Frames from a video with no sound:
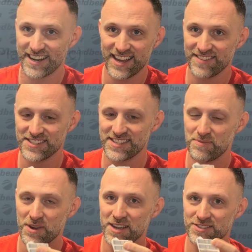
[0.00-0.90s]
going to have the same
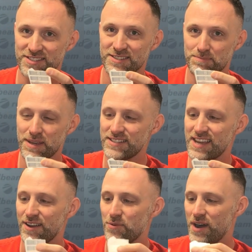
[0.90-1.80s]
range as this big
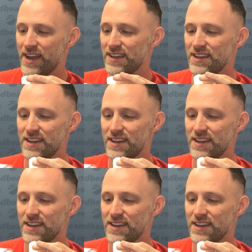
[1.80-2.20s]
tag. Why?